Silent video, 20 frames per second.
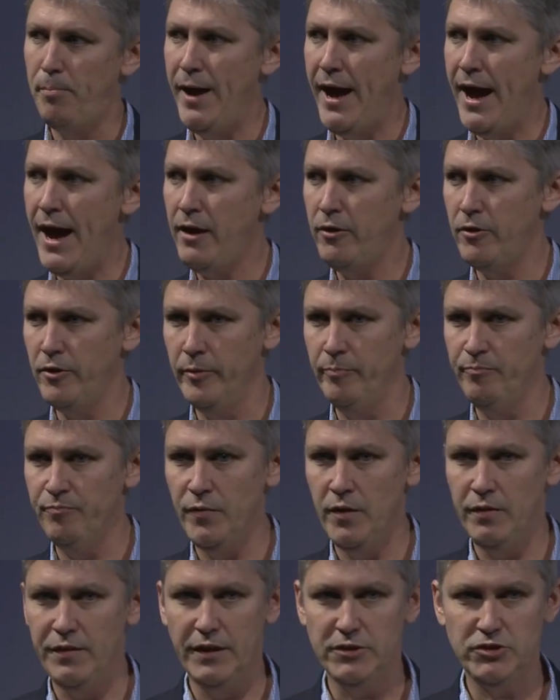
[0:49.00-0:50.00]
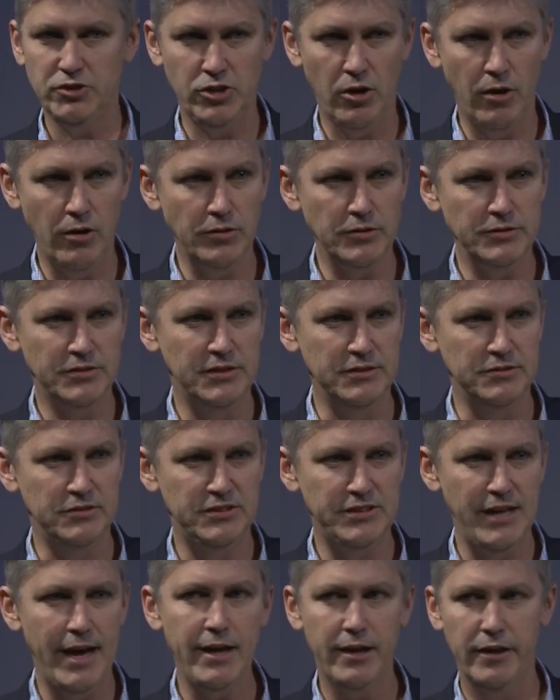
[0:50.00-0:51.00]
pattern that Charles the
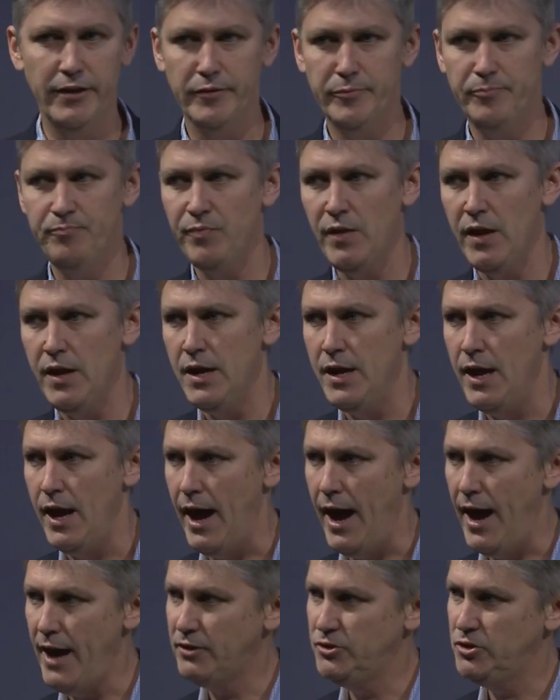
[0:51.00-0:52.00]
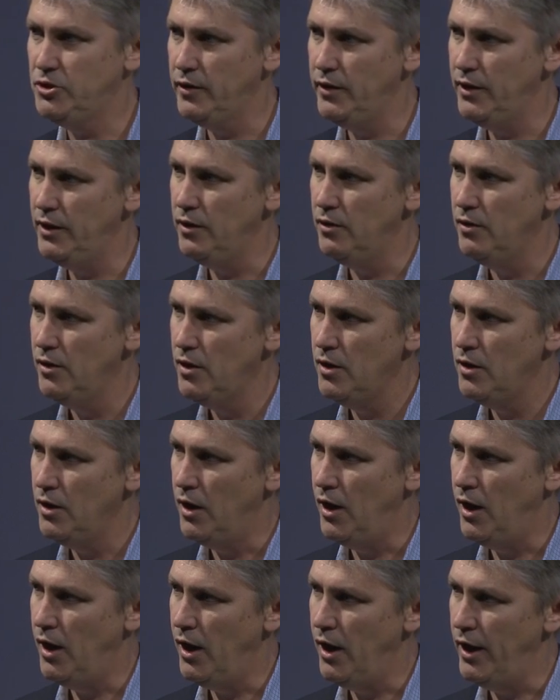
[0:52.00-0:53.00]
Second actually
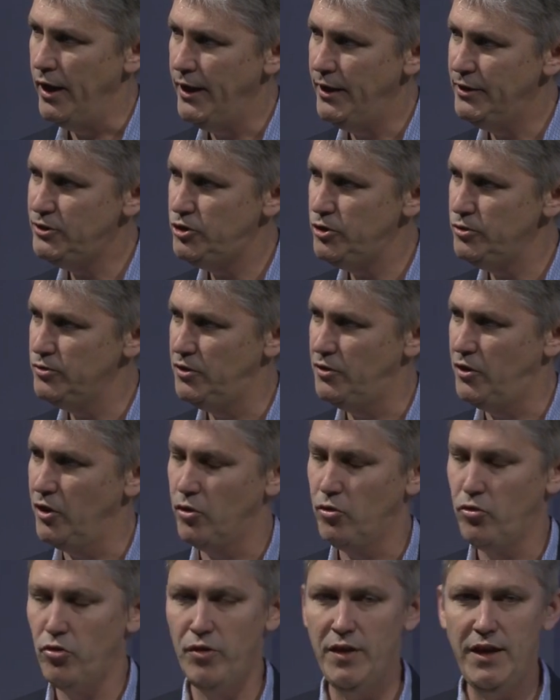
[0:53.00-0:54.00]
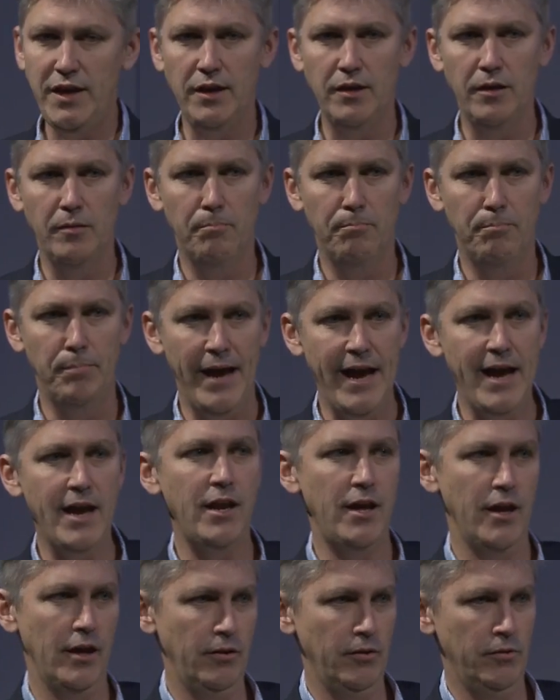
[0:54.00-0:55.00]
uh, issues a decree
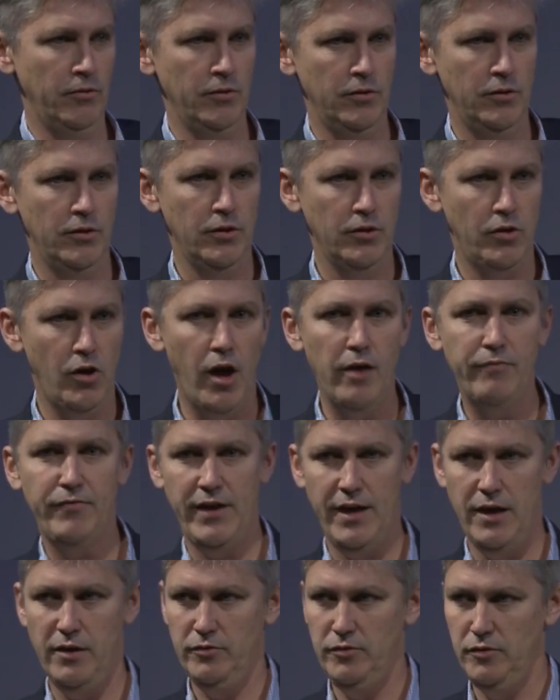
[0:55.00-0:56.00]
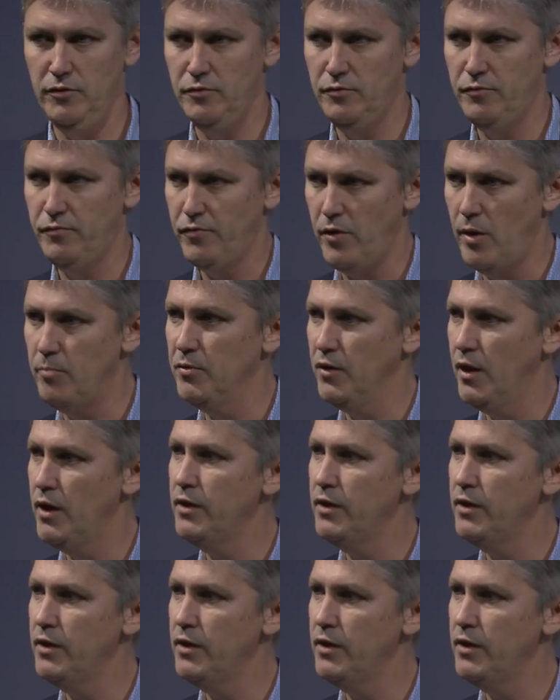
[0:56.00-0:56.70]
banning coffee houses from